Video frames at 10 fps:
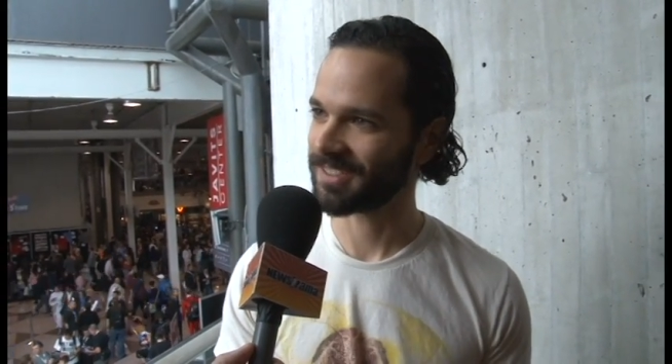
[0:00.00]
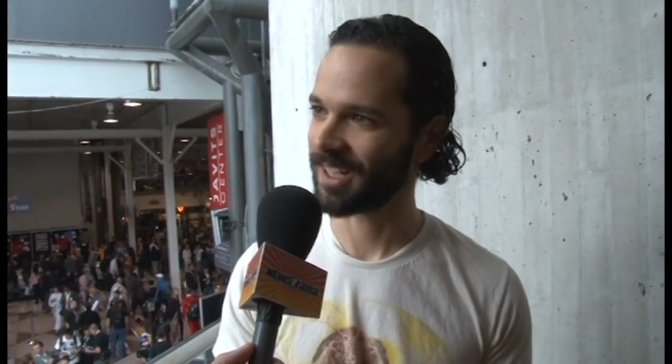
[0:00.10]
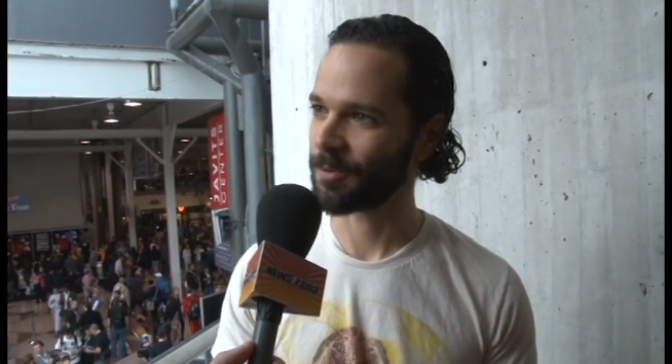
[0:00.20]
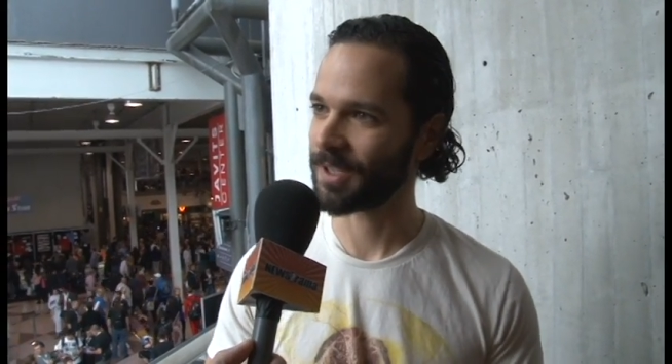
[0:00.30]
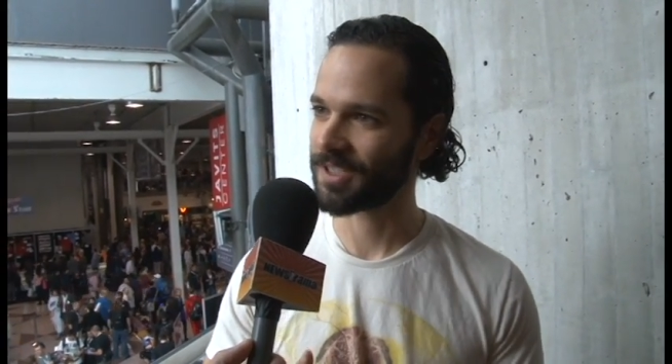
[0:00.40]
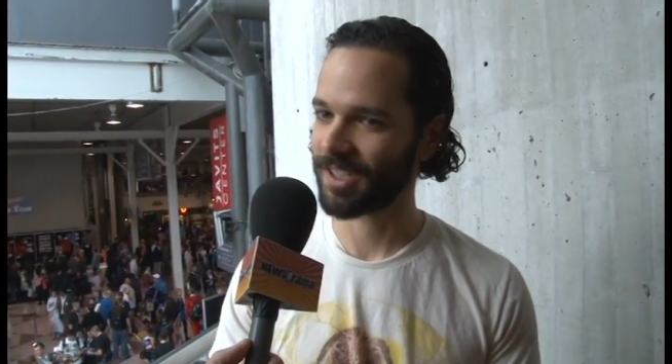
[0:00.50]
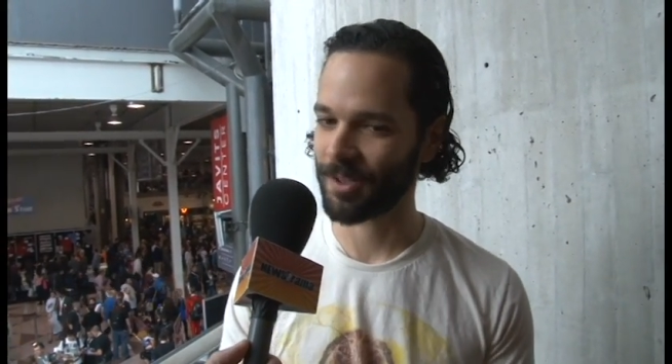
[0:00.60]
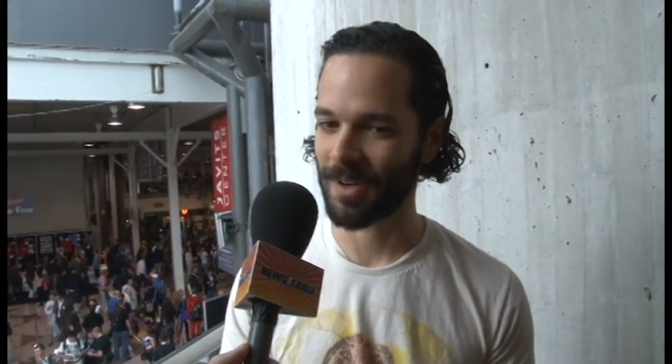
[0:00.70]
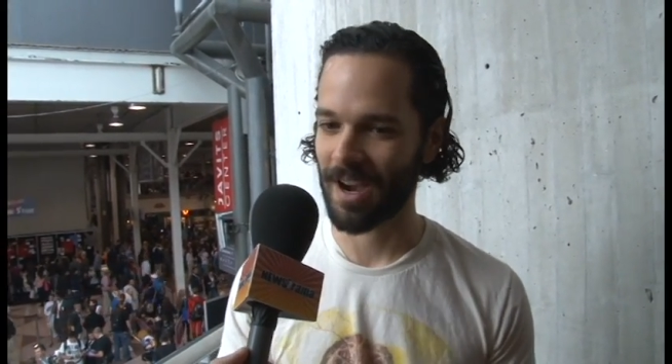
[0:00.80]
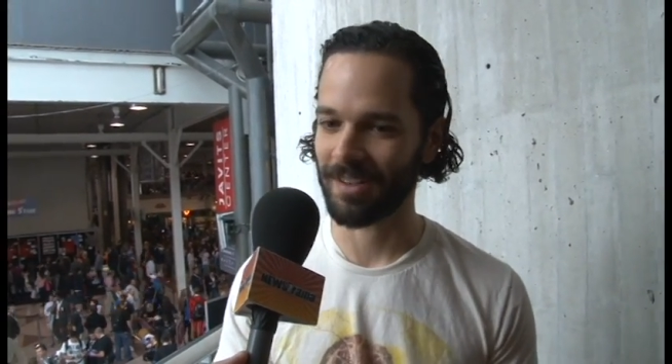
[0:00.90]
Like we sit
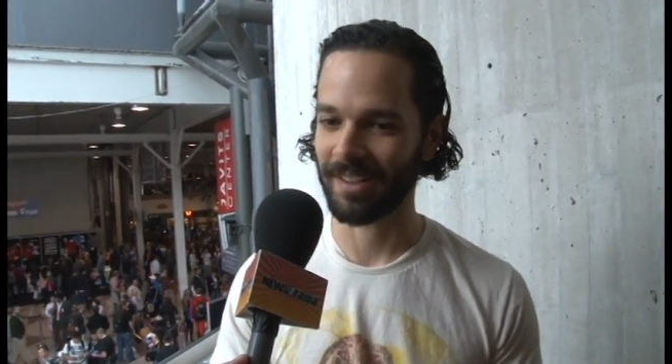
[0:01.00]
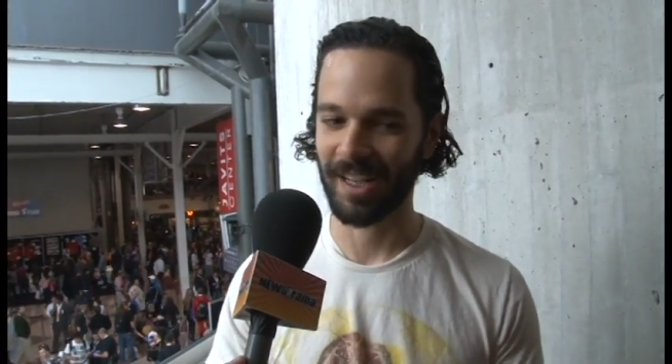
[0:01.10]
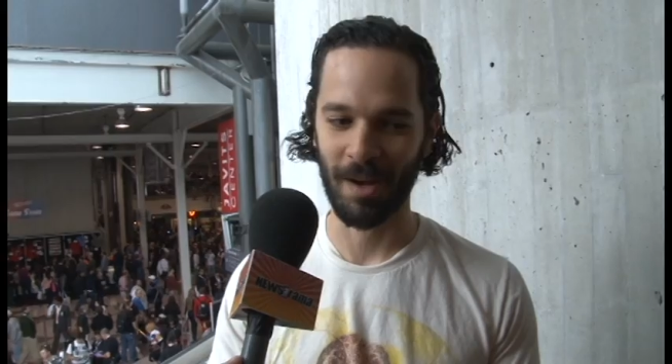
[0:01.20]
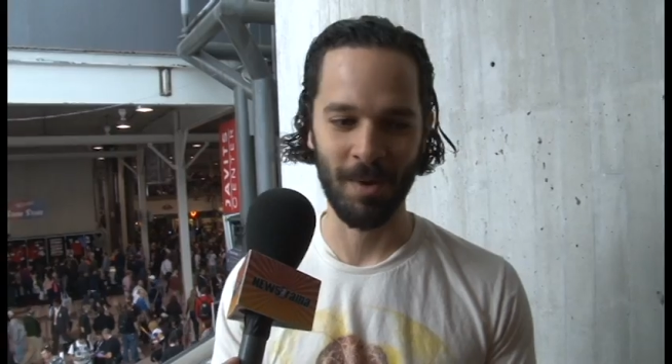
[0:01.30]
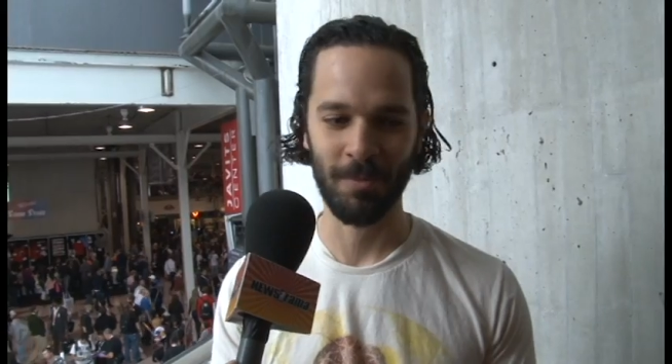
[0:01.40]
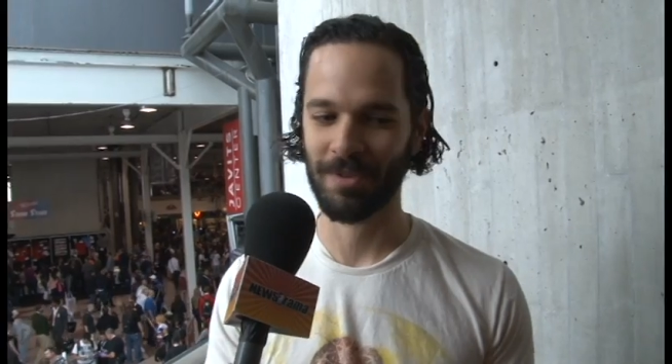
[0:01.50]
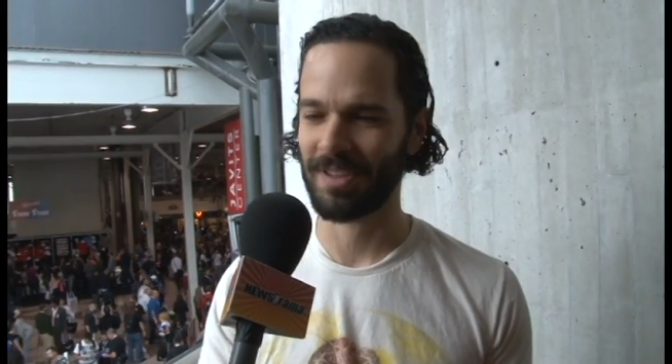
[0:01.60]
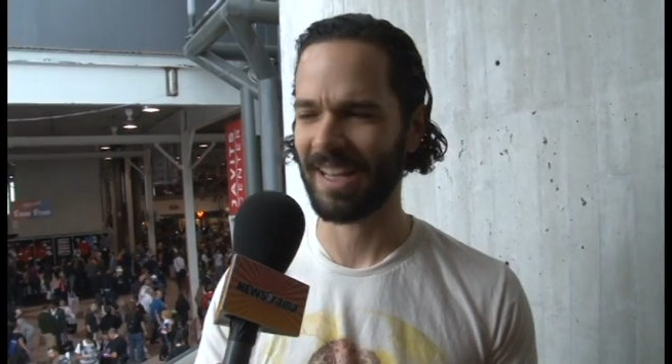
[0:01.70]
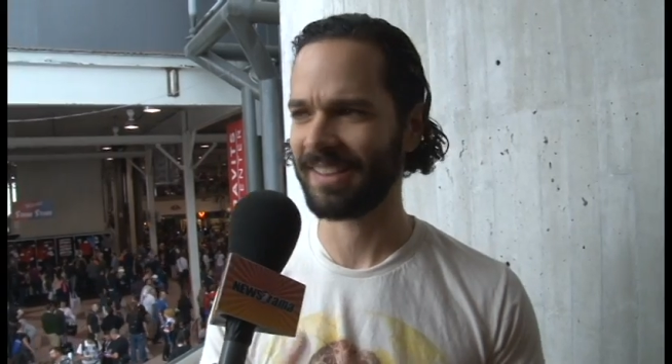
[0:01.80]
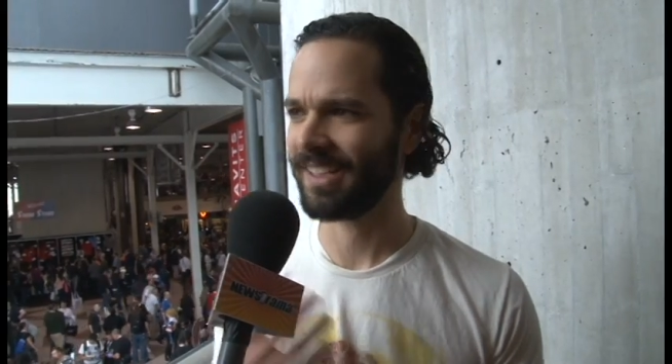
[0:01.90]
around and come up with
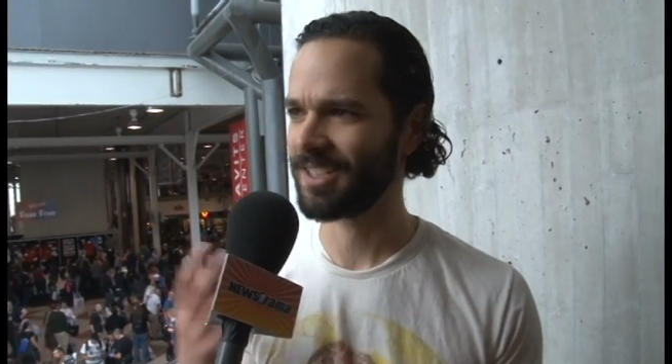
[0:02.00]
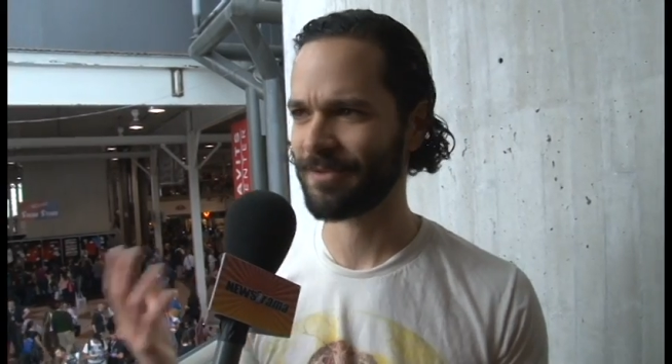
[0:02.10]
ideas